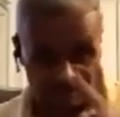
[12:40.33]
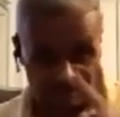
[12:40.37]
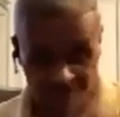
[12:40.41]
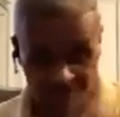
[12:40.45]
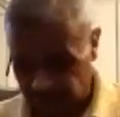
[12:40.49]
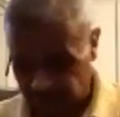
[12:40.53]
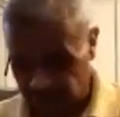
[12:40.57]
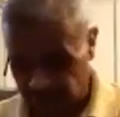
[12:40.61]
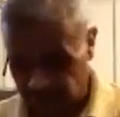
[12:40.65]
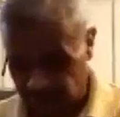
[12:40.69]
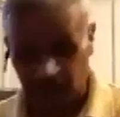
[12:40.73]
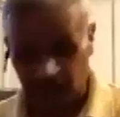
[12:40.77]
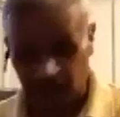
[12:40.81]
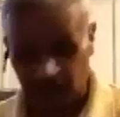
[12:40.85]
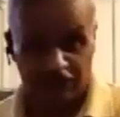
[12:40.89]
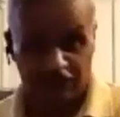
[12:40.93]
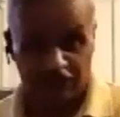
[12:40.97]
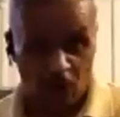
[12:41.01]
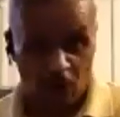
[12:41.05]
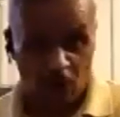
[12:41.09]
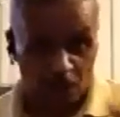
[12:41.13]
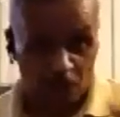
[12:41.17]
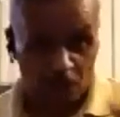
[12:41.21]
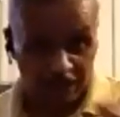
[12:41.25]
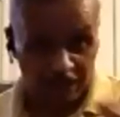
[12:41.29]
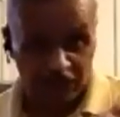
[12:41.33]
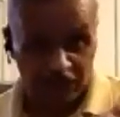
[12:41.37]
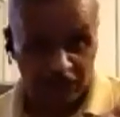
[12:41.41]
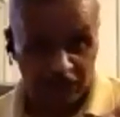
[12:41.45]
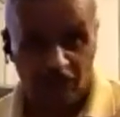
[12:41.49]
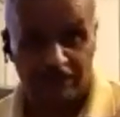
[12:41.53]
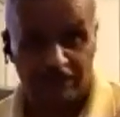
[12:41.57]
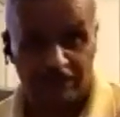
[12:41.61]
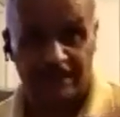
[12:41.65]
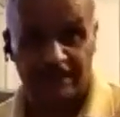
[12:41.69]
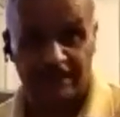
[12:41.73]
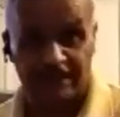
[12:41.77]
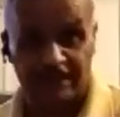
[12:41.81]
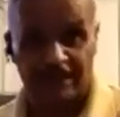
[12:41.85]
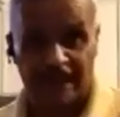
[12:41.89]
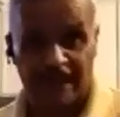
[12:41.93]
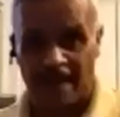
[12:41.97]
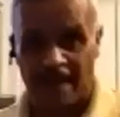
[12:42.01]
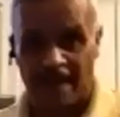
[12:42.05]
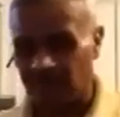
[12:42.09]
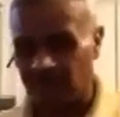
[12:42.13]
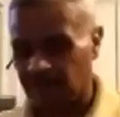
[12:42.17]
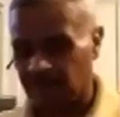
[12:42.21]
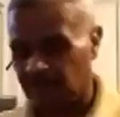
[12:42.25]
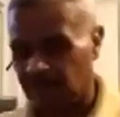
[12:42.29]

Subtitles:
which is the open tone and the slap.